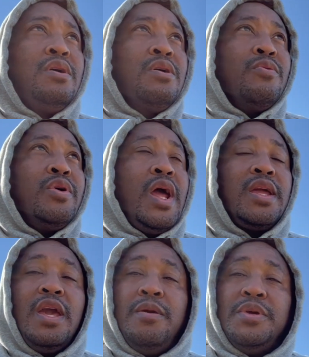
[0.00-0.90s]
when I
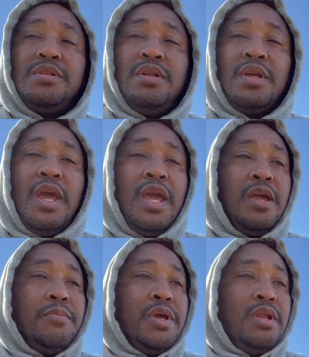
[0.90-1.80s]
came into the
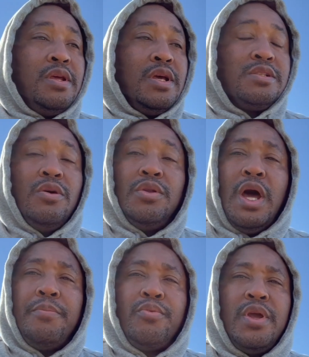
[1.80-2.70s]
game, man, as an owner
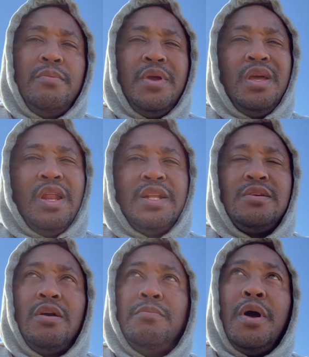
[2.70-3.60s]
operator, man, and I
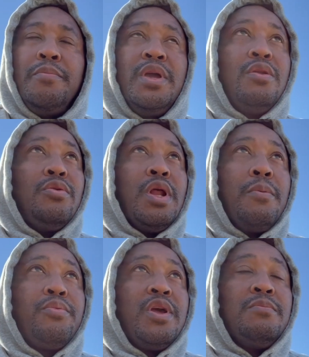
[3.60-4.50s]
talk about being an owner
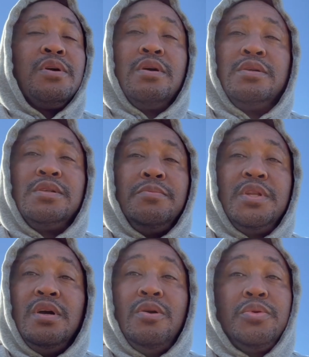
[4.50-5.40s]
operator because I'm
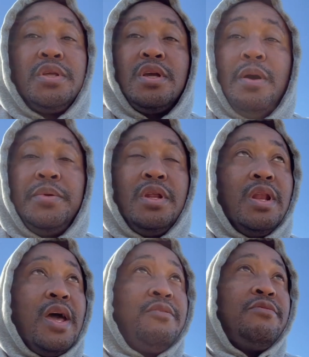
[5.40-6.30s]
done with the company
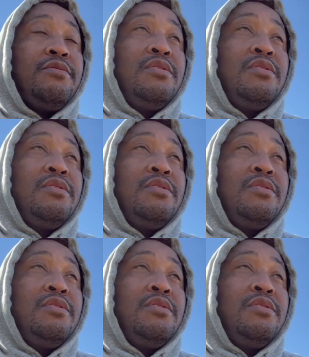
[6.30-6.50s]
life